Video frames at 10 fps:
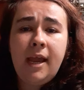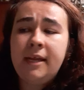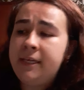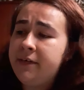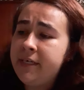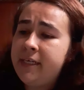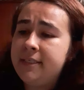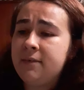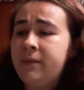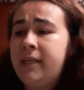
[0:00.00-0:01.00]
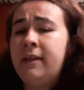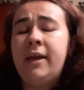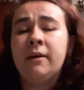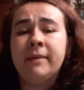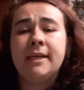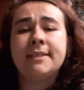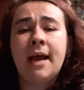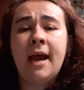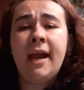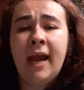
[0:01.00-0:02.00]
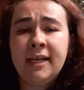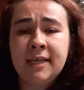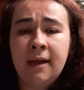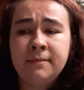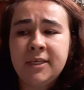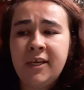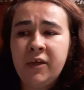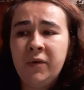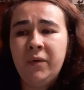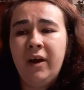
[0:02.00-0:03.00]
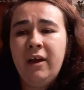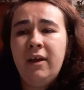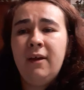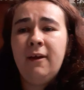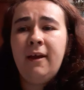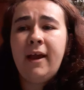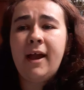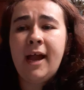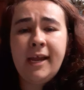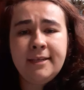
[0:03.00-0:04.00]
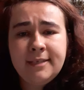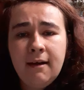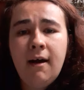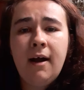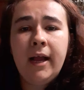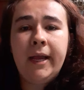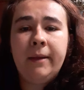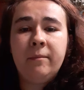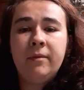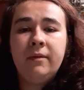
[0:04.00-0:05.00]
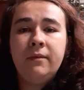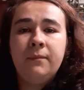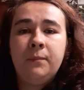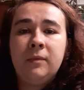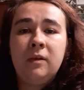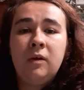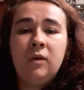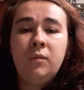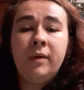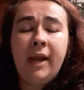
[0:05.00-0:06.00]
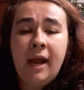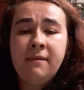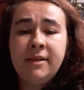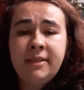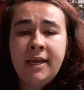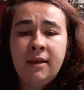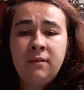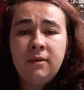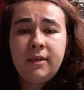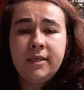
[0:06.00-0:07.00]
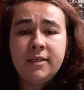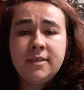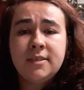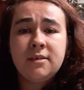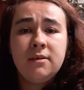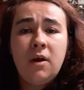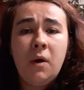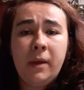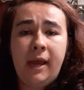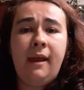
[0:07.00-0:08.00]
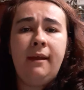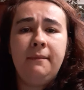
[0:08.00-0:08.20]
And here it is a week later because I had to come to you at a time when everything is okay.